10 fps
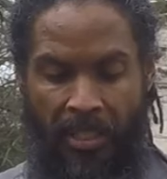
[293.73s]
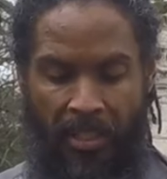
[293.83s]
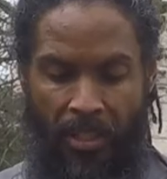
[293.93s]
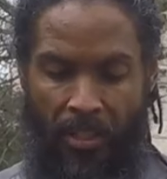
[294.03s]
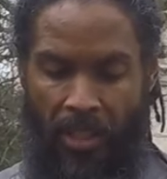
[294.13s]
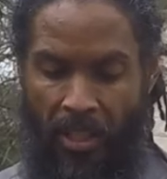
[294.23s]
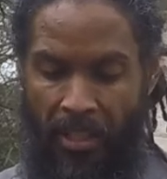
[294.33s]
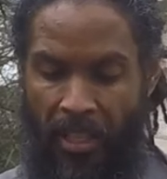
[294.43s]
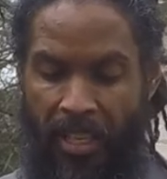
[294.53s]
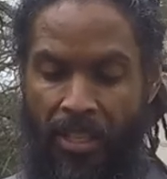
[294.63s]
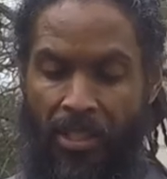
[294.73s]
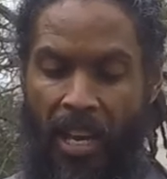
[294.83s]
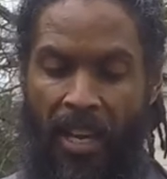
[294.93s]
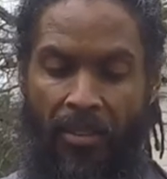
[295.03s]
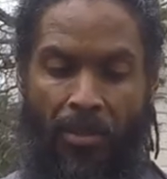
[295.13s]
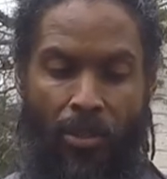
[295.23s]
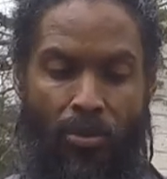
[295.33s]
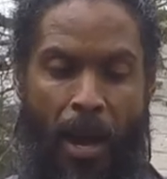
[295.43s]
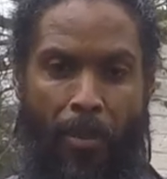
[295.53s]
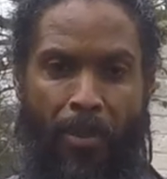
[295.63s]
the inside of the
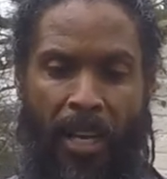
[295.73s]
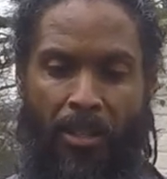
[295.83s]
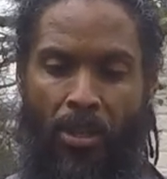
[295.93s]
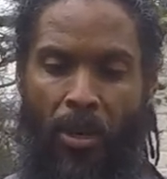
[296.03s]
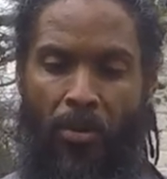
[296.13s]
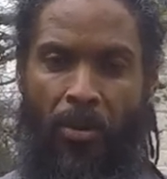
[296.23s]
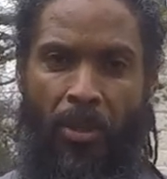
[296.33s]
strap like so.